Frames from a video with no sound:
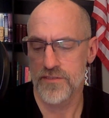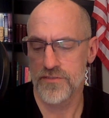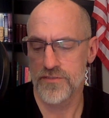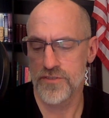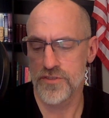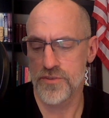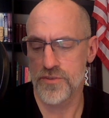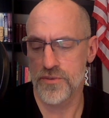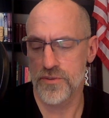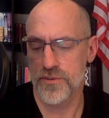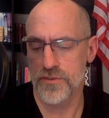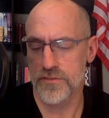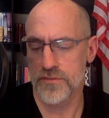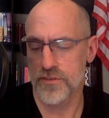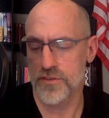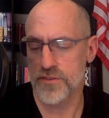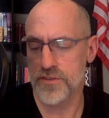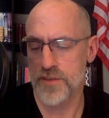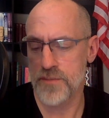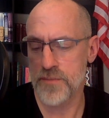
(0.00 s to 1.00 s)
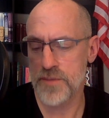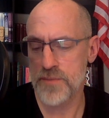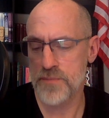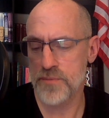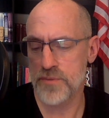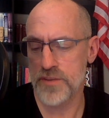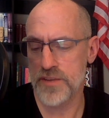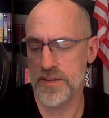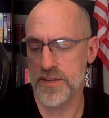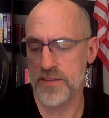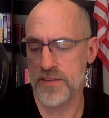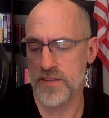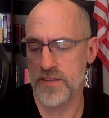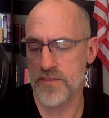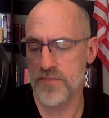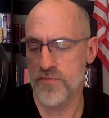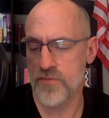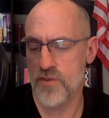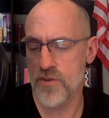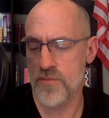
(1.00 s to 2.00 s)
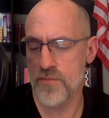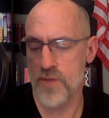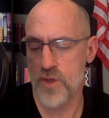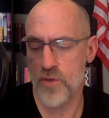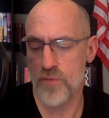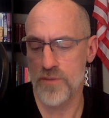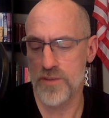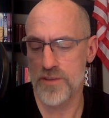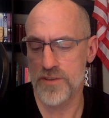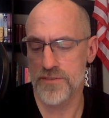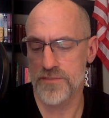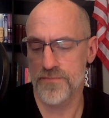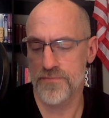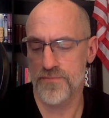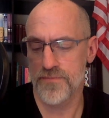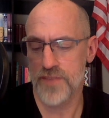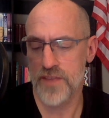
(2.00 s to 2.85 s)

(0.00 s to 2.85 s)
Duke looked at me pleadingly for a moment,